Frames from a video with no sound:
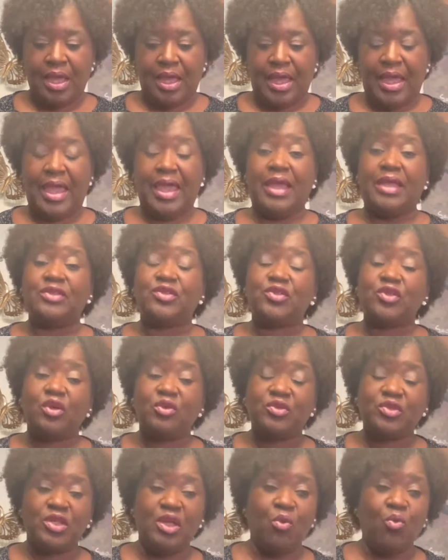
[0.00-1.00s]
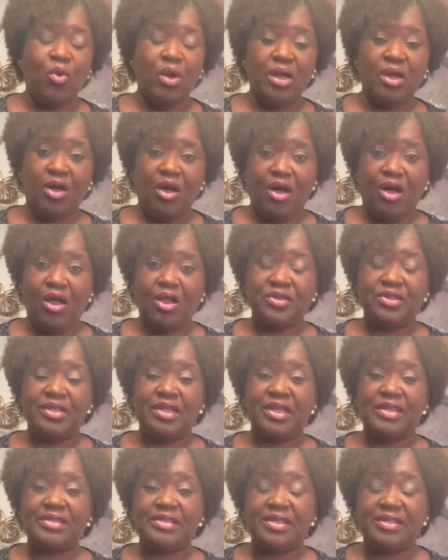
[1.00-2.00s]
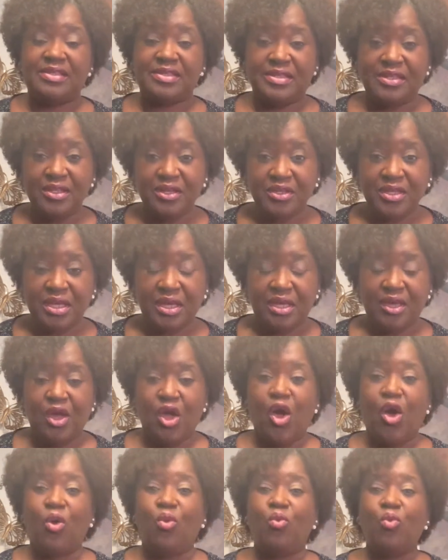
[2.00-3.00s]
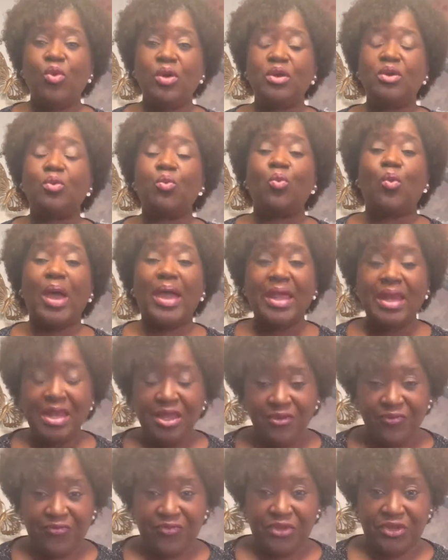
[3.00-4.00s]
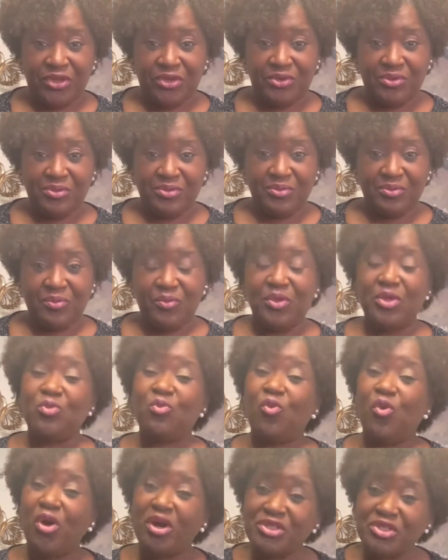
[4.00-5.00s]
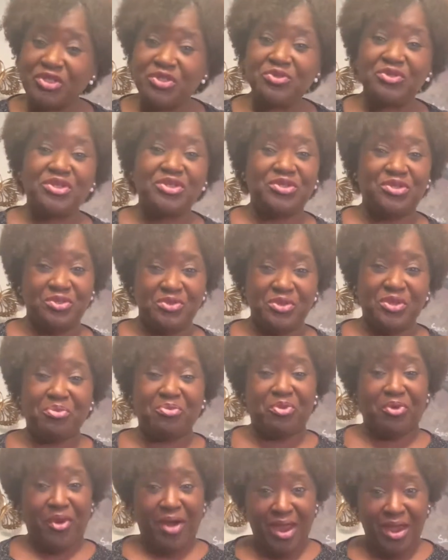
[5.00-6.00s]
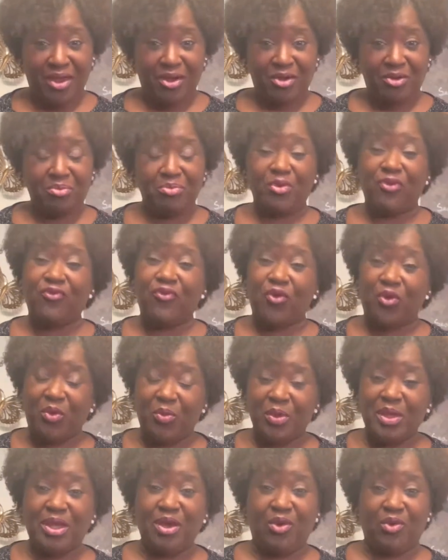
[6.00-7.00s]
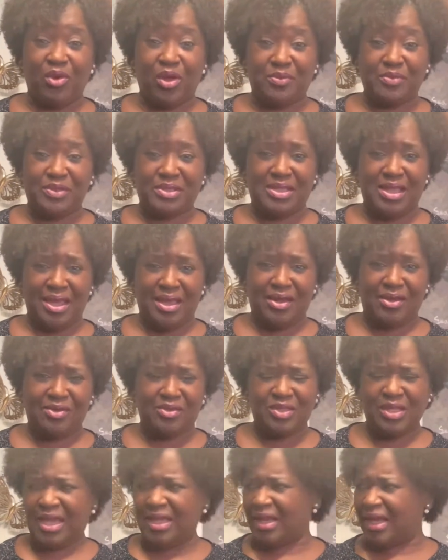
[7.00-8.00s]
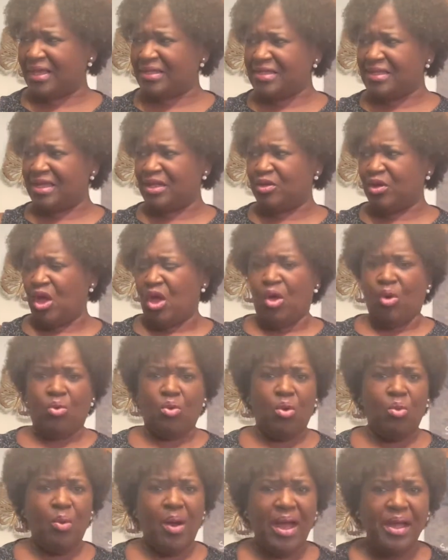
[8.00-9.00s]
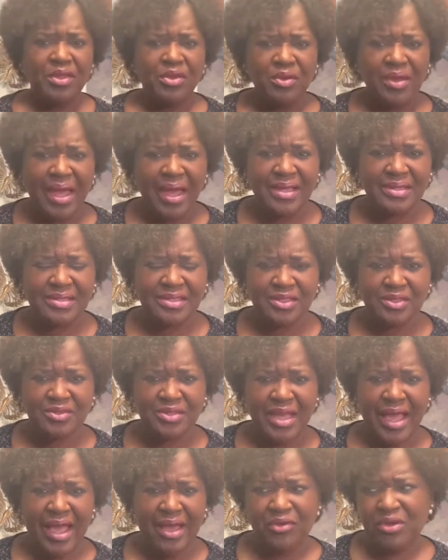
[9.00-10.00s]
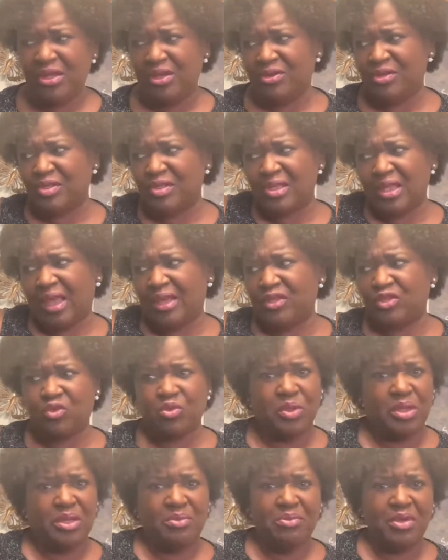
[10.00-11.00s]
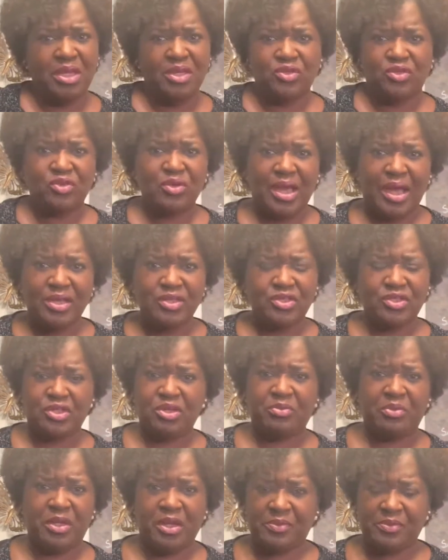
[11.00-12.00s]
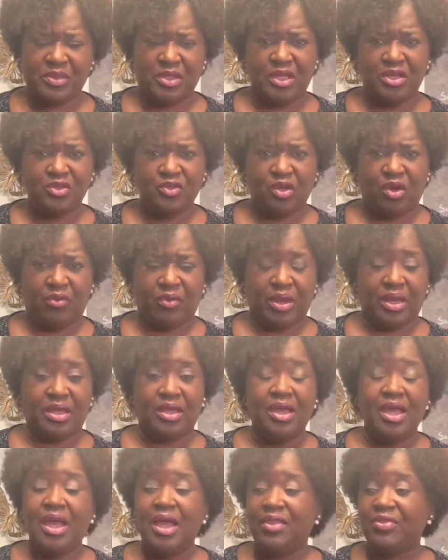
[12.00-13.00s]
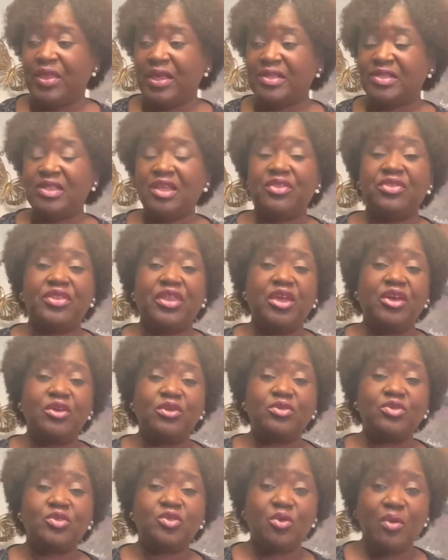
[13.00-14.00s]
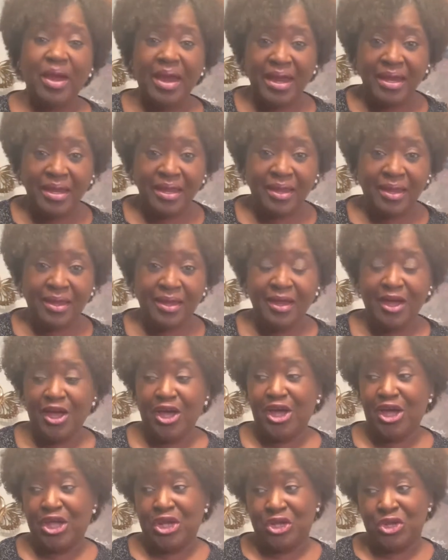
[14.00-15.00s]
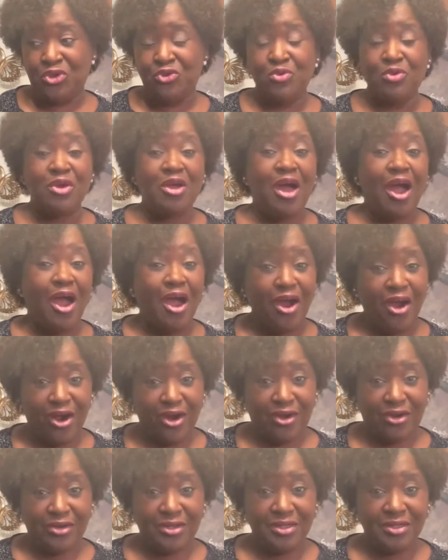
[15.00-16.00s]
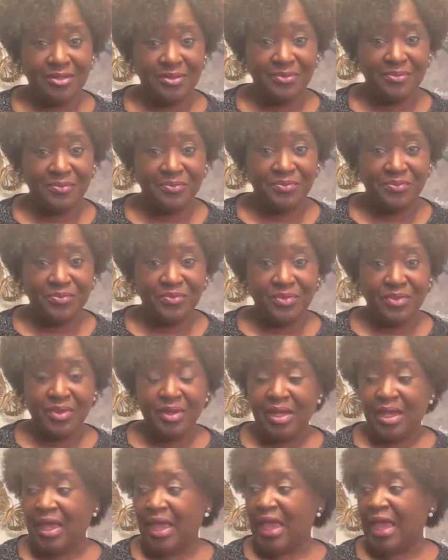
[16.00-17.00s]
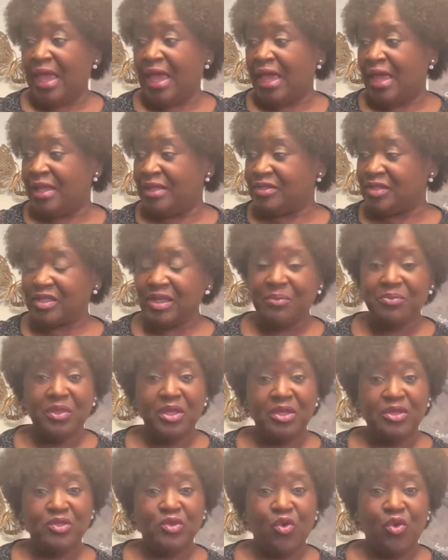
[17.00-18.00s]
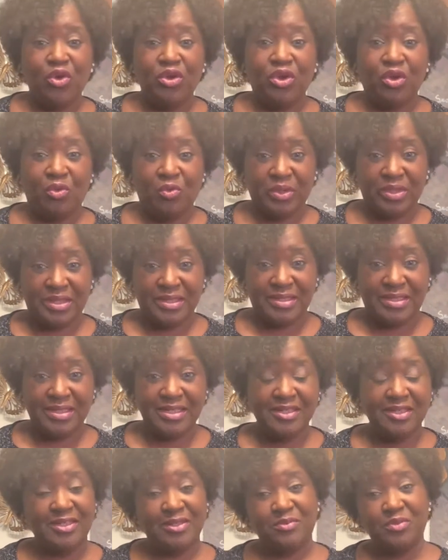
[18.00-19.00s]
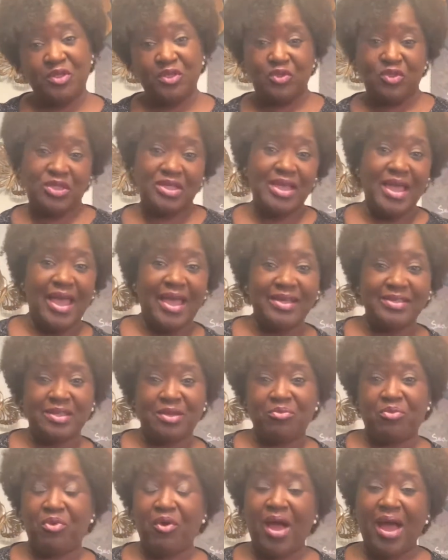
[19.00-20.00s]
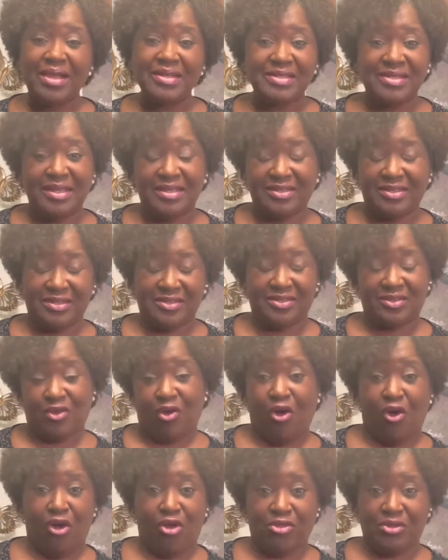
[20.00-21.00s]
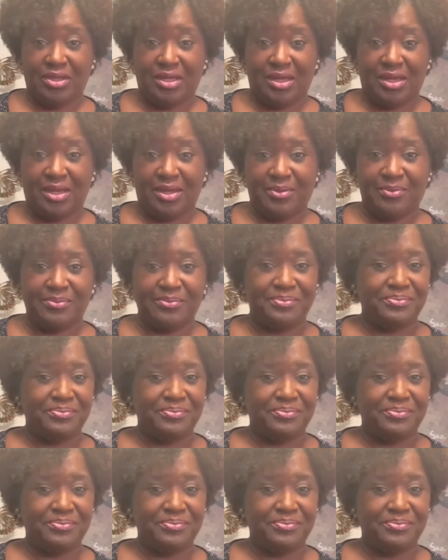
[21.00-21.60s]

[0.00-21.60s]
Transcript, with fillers: And so someone called and they said, Celia, we're waiting for you we want you to do the prayer before we go upstairs. And I said, Well, why are you guys still down here? It's like 20 minutes. You guys should have been upstairs already. They said they're training a new guard and something is going on with the system. So she hasn't processed us all yet.